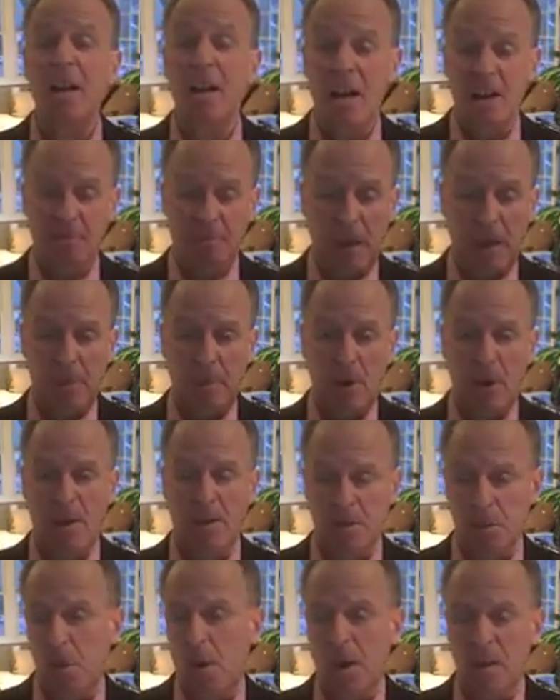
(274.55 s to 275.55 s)
if my buyer
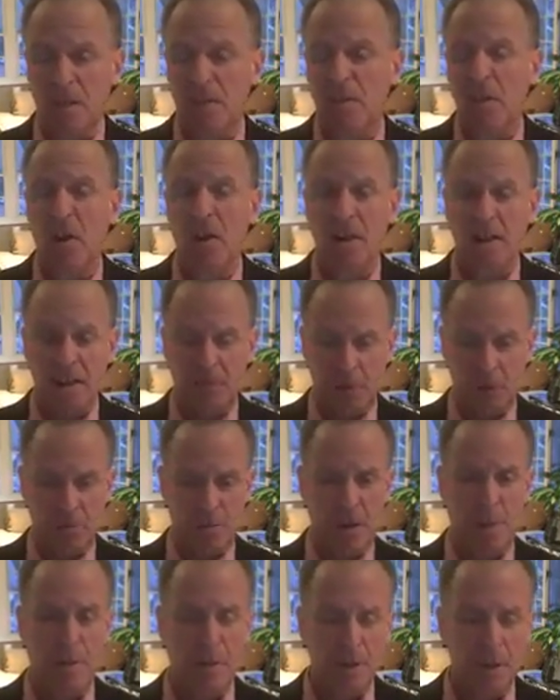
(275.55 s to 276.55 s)
is qualified, if we're able